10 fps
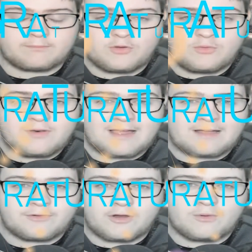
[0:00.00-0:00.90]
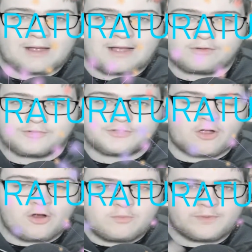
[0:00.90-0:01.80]
you now know how
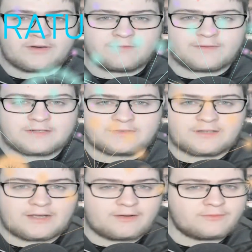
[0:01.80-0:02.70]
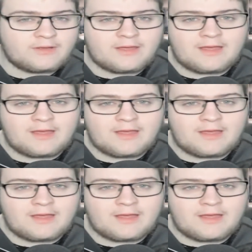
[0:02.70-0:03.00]
to open an invest account